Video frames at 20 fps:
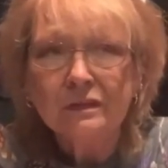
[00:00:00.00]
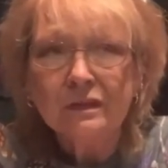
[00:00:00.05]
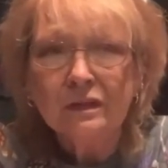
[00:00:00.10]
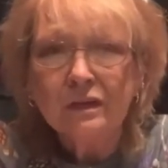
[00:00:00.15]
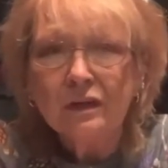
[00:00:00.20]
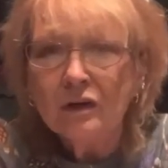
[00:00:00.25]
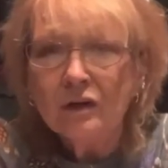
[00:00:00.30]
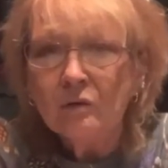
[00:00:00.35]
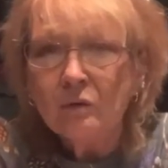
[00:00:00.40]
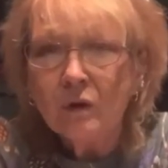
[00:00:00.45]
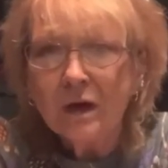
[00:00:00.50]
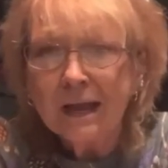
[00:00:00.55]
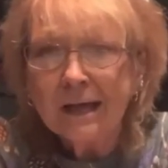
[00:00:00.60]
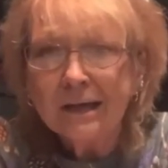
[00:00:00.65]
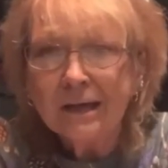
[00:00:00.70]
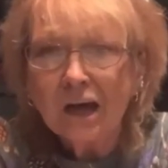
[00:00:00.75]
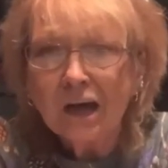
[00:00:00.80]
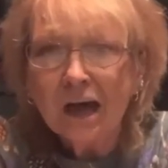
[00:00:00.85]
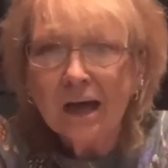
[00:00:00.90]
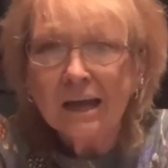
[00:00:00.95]
what I
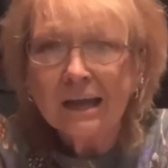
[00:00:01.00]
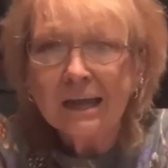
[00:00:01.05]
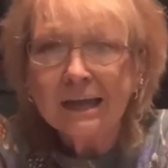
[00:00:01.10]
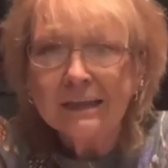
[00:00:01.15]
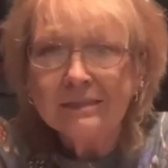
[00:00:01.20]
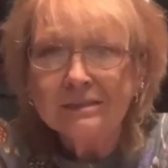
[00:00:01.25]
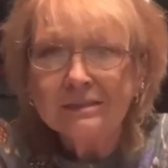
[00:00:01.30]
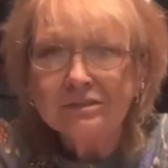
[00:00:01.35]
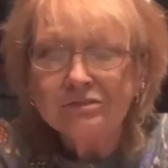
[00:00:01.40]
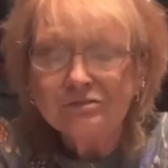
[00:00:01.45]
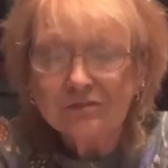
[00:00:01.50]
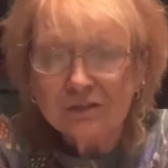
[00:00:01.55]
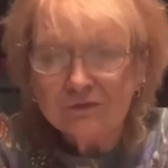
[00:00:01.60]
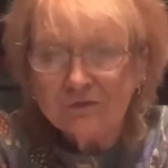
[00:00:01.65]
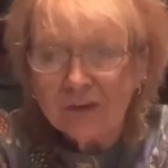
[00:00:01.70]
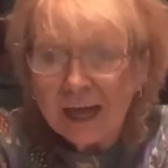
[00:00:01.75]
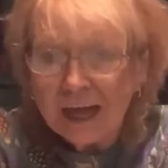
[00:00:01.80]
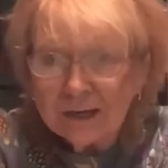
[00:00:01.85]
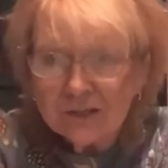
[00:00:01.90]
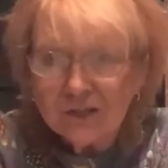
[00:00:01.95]
got at the True
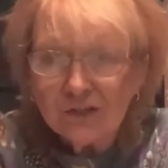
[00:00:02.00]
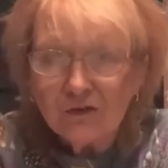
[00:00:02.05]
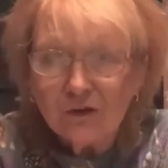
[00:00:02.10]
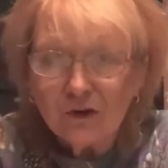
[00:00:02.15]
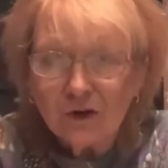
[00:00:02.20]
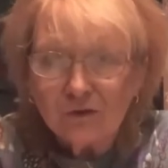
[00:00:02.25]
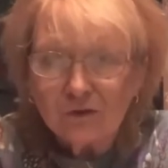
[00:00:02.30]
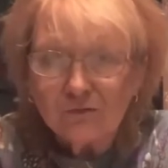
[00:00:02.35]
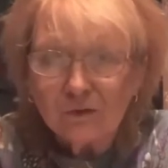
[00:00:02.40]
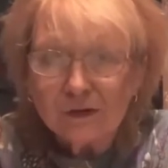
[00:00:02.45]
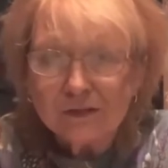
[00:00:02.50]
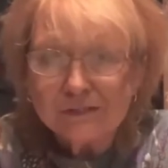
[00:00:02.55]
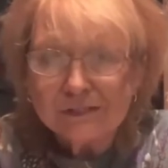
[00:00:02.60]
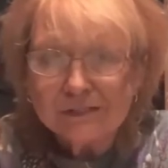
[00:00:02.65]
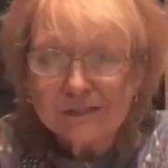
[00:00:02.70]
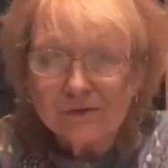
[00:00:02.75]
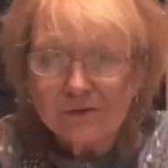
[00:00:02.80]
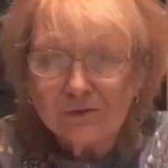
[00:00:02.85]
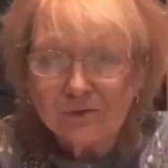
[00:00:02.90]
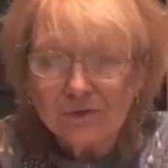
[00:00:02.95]
Value hardware
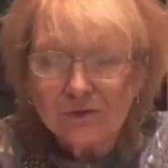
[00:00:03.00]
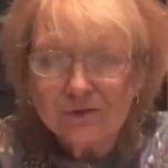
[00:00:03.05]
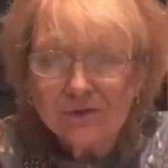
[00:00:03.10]
store.